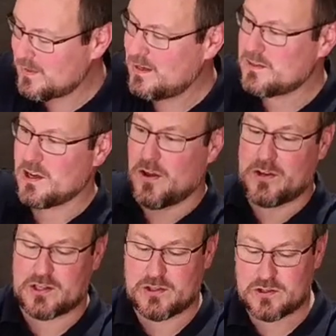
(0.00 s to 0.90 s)
So you've
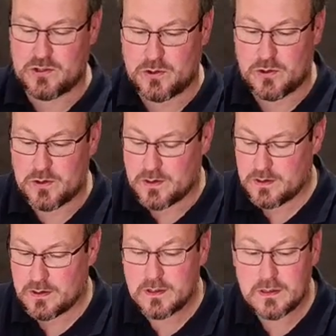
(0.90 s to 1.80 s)
got your two
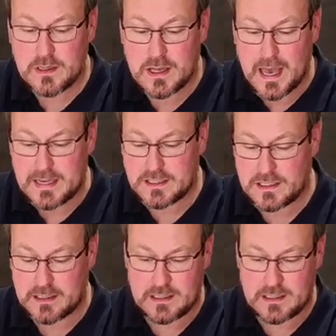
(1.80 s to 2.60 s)
AC and